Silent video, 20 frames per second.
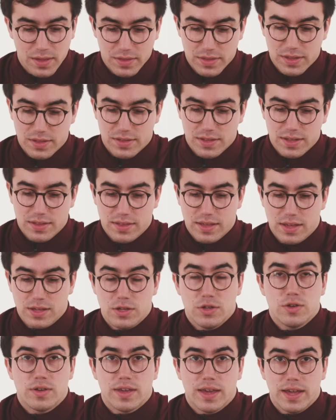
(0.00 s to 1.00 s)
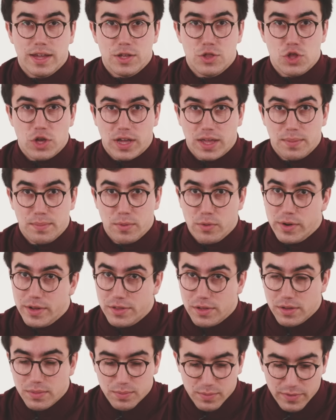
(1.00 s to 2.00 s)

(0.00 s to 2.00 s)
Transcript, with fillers: This is a UK chicken burrito.